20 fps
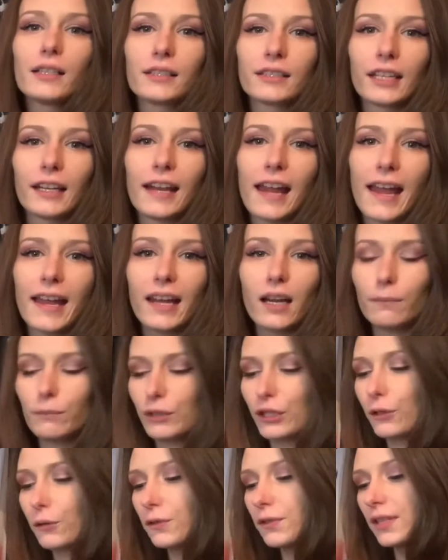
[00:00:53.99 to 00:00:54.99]
Today I'm
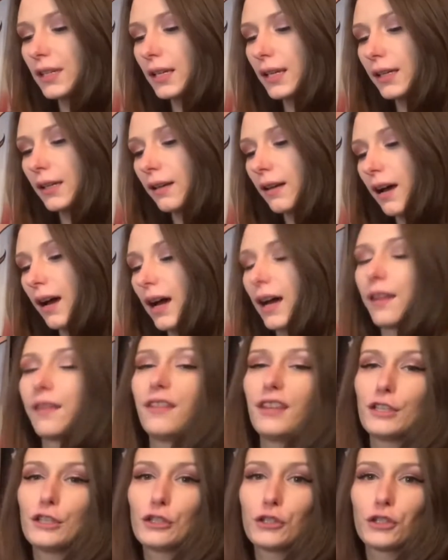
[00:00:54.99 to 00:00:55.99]
using
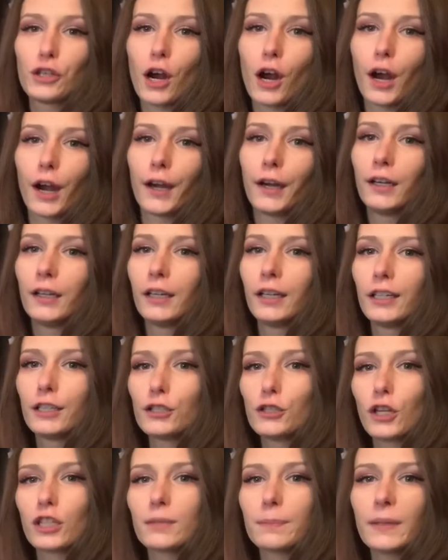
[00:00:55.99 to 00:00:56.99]
this jar
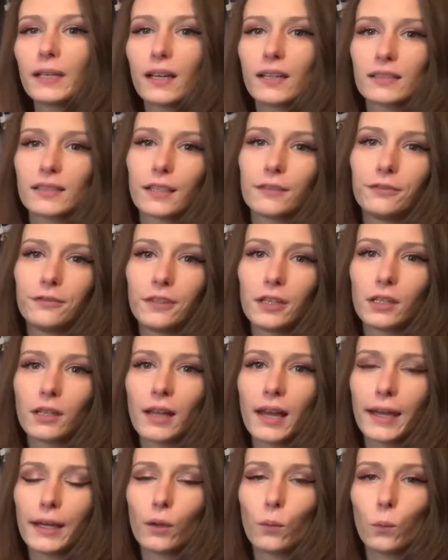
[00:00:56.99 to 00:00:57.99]
just because I feel
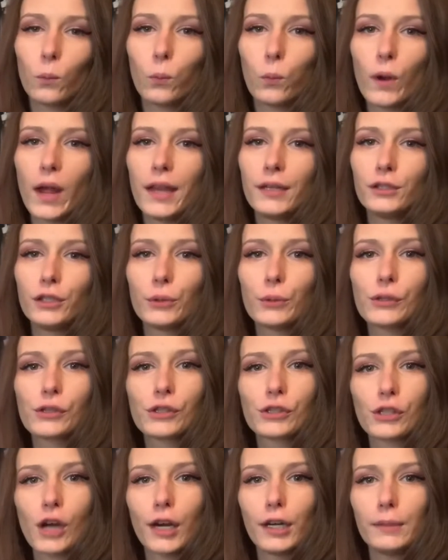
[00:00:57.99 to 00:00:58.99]
like when you
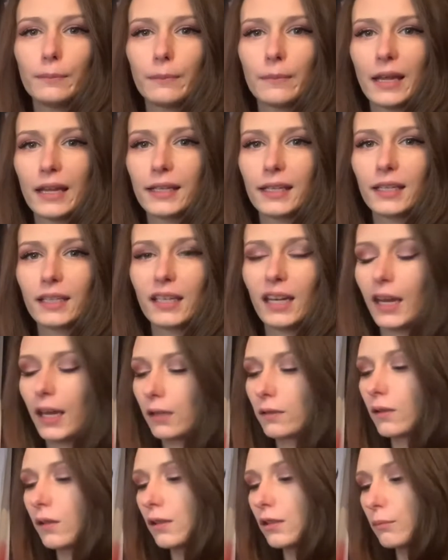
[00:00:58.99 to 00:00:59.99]
start making
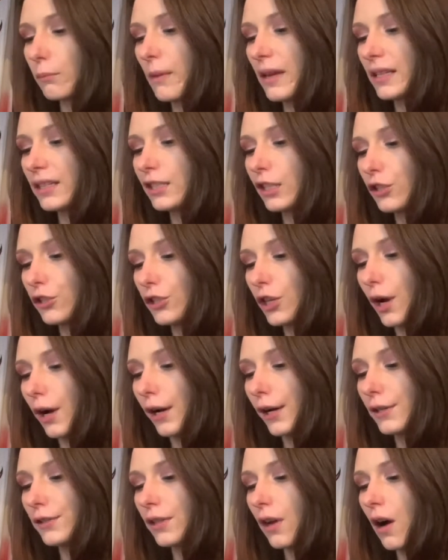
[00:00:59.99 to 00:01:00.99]
candles, mason
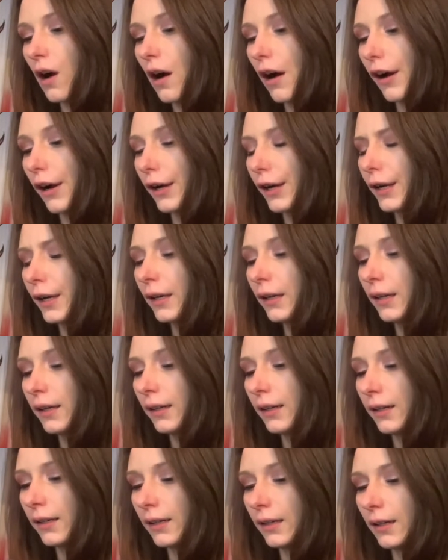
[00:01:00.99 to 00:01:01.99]
jars are
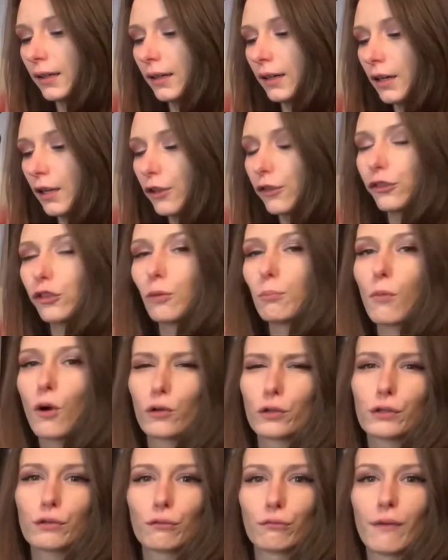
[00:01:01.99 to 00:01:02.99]
the
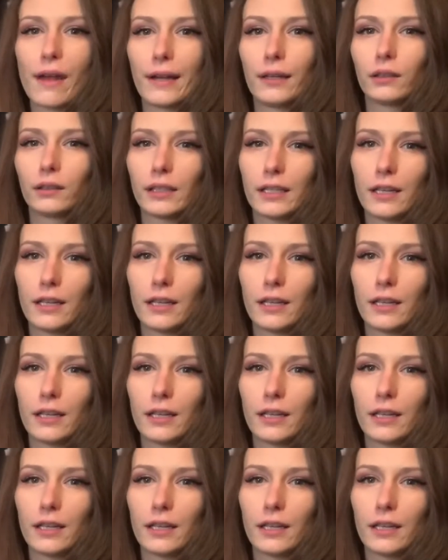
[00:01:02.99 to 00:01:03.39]
most readily